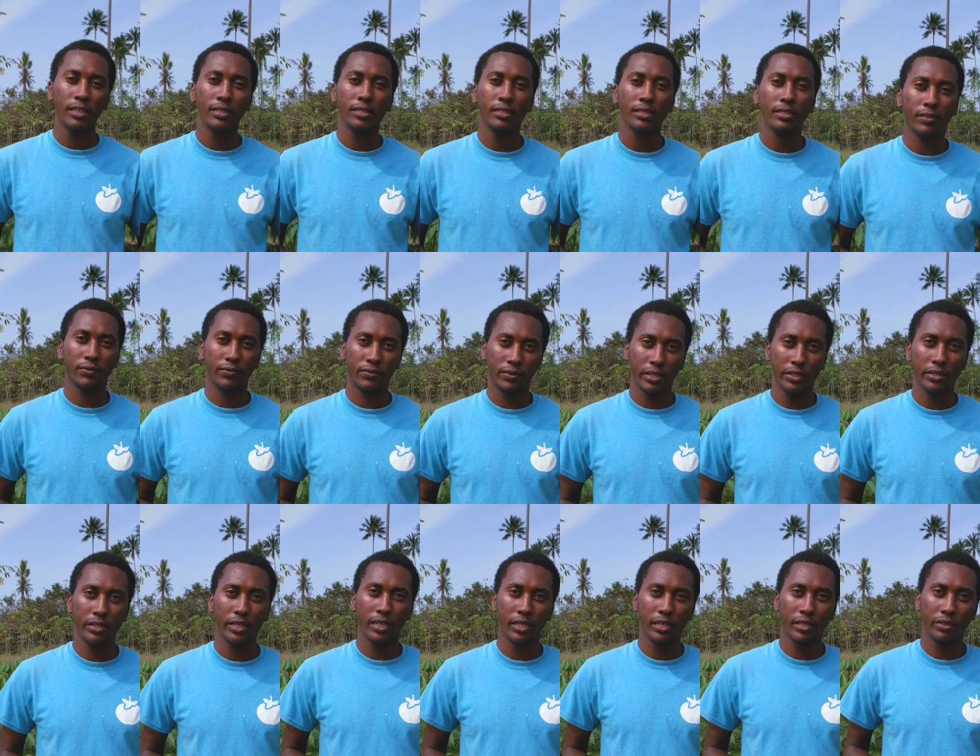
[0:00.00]
This is
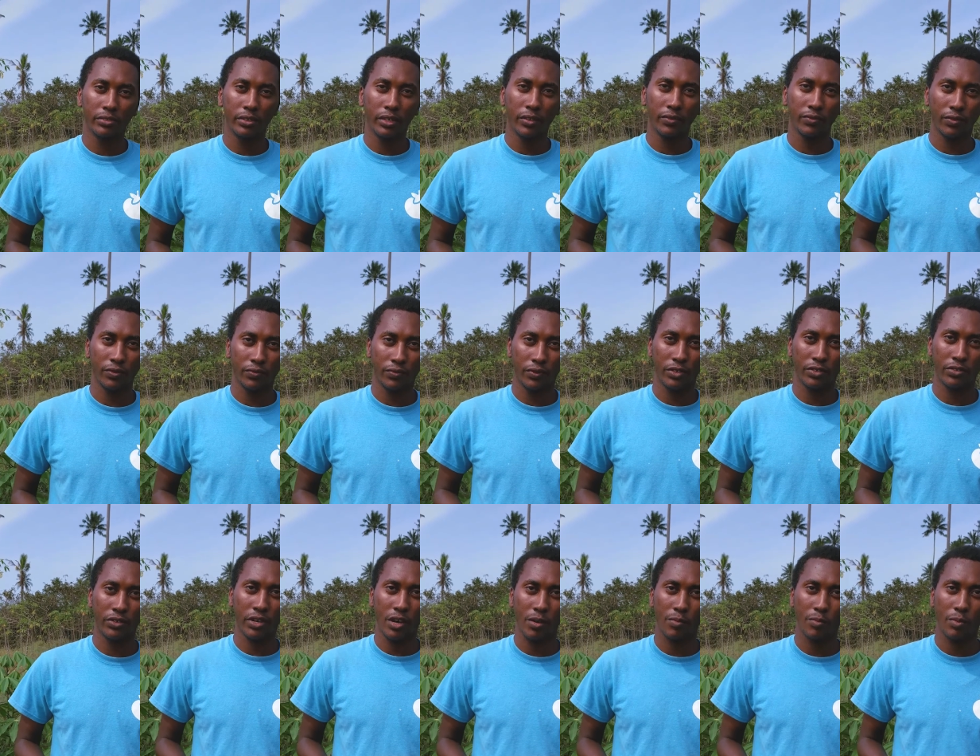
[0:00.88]
a very early draft
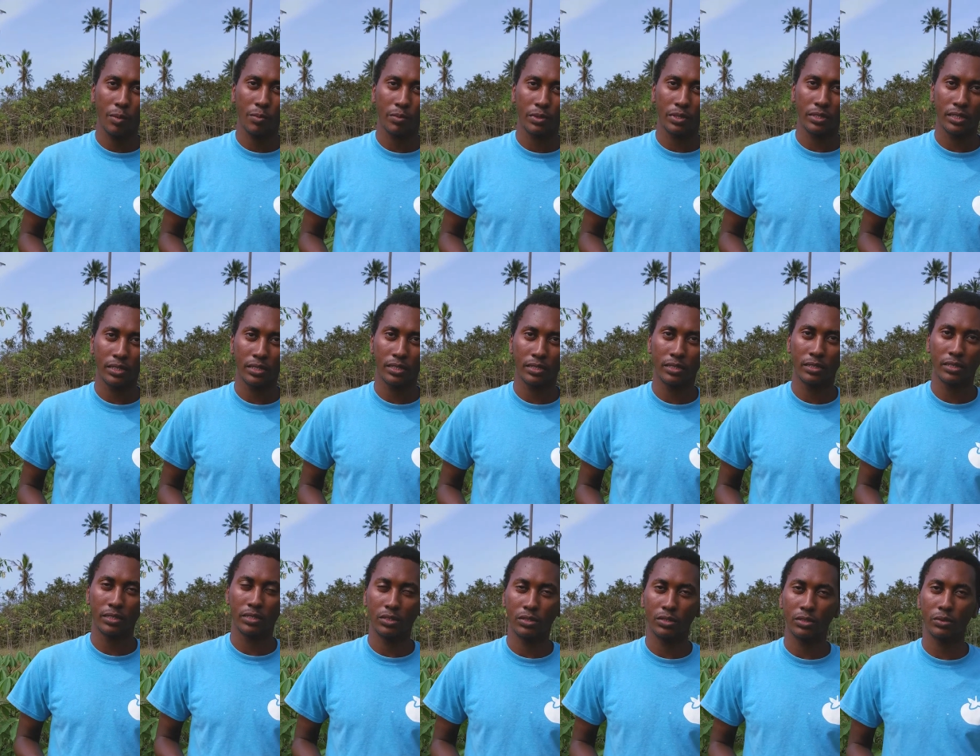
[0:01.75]
for trial
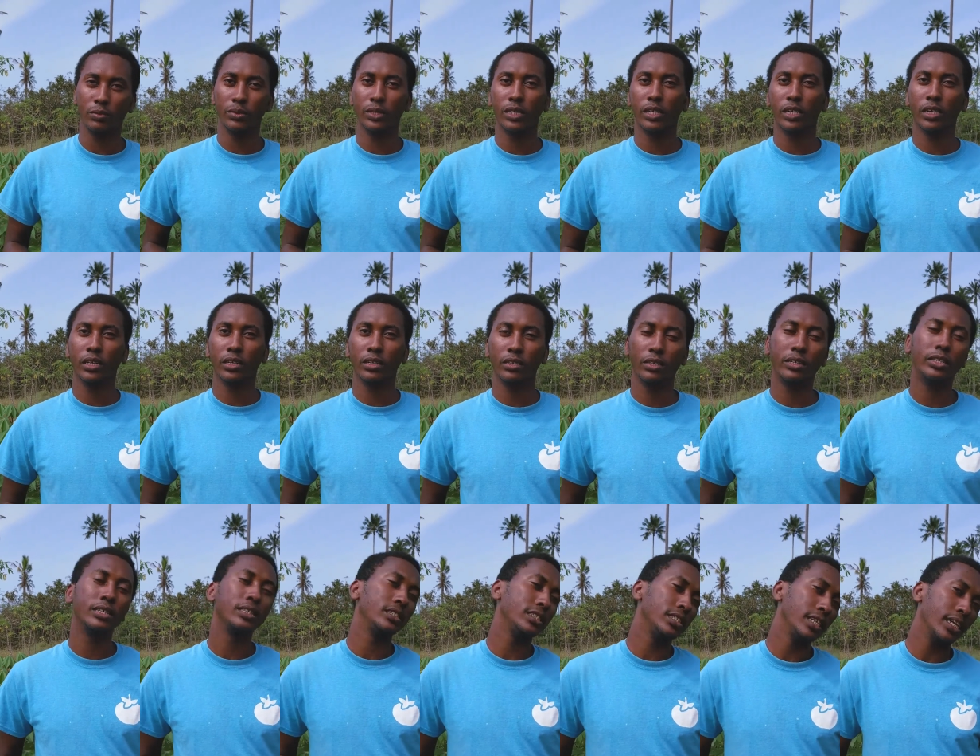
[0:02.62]
purposes, so we're gonna
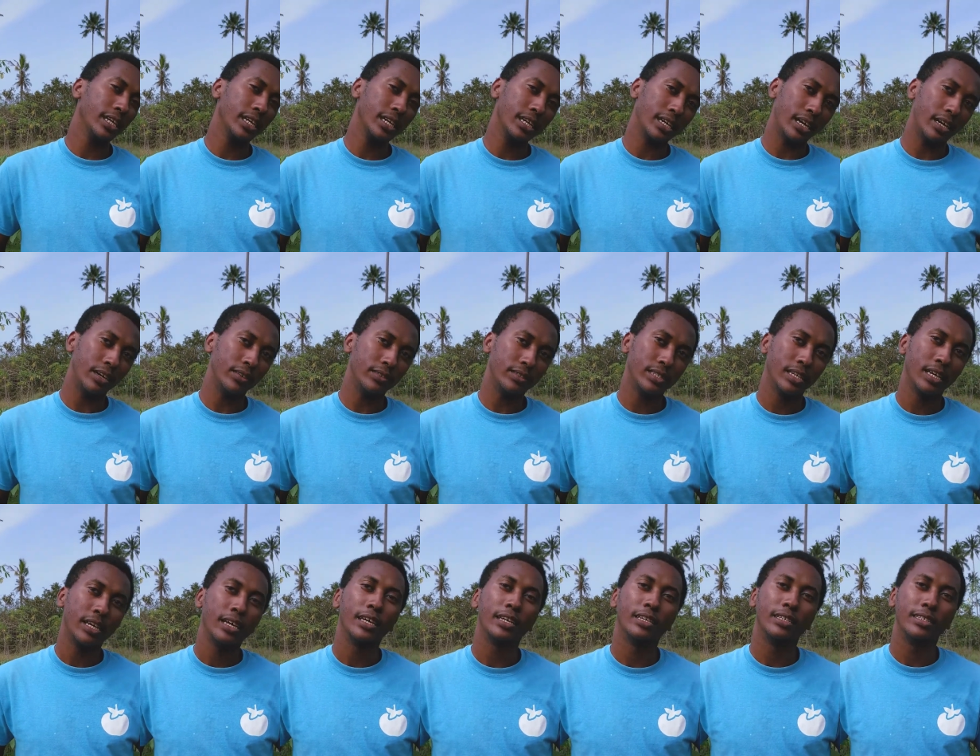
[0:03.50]
go and check it
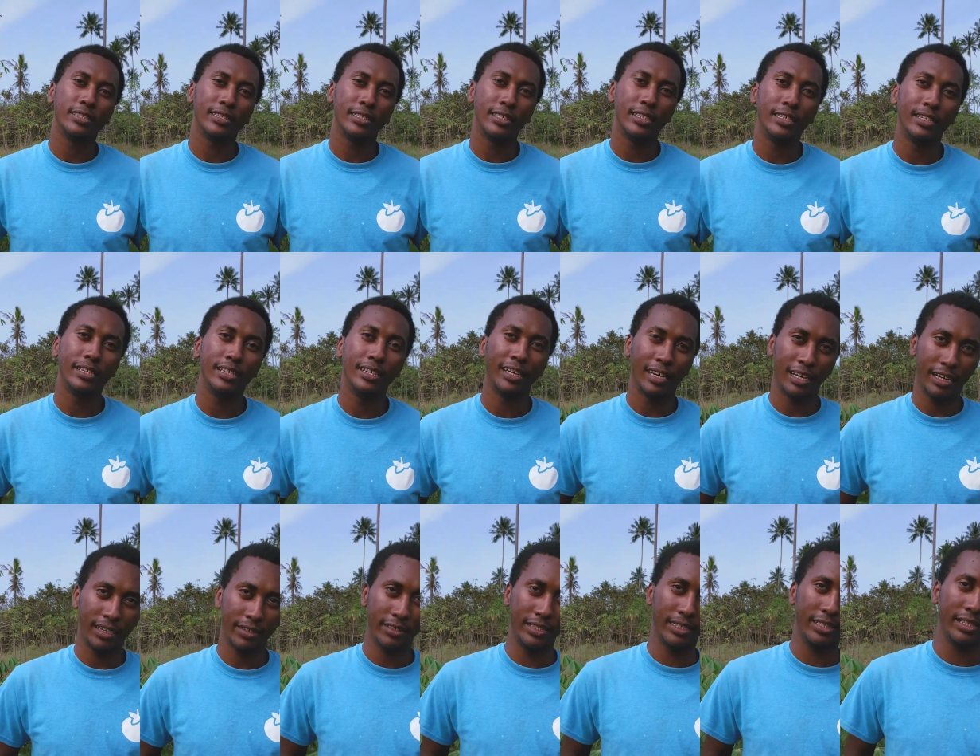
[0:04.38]
out and see
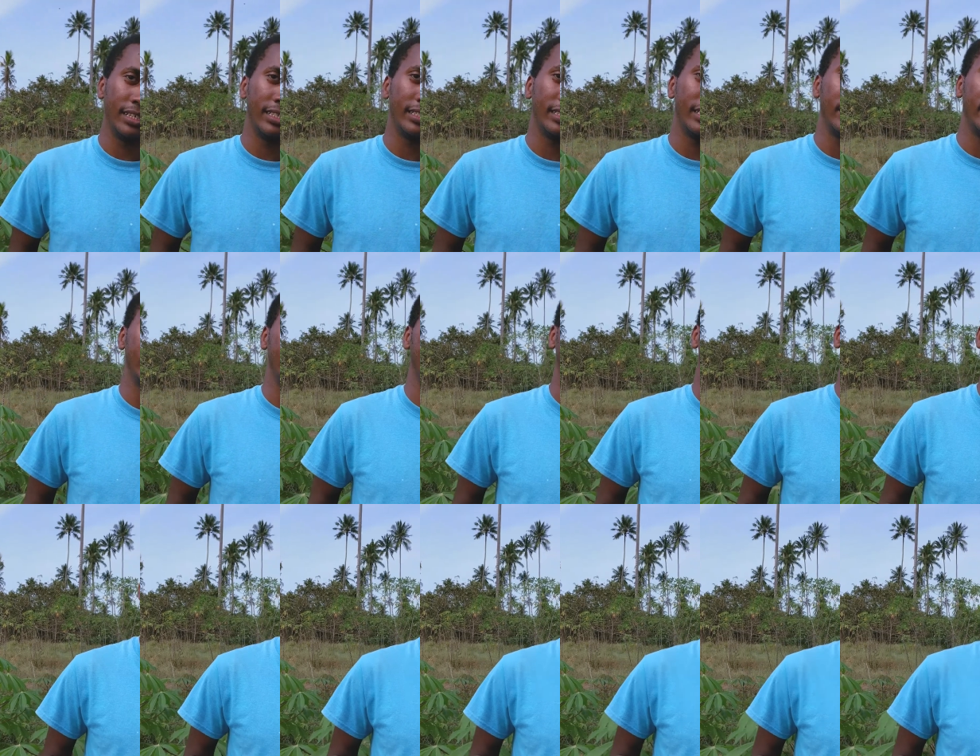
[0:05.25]
how it does here in the
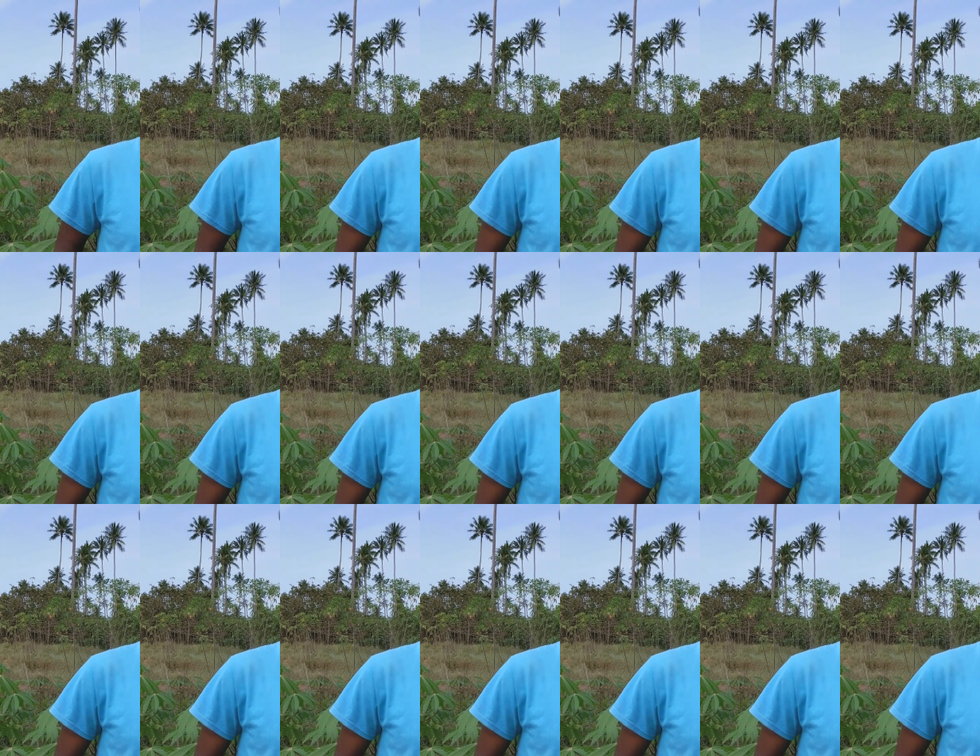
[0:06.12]
field.